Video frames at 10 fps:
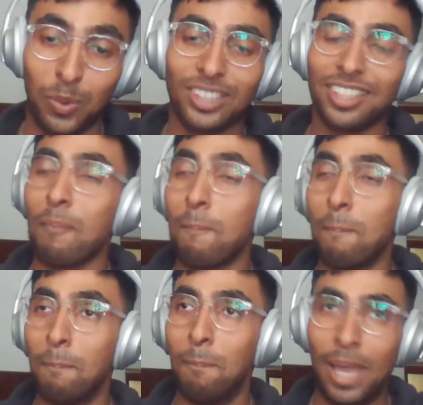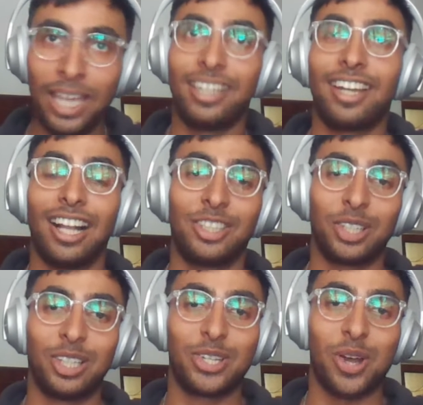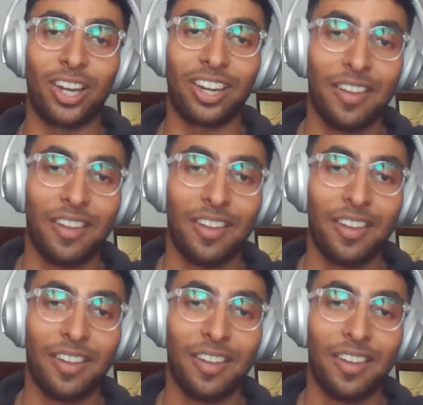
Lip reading: was a big cultural shock,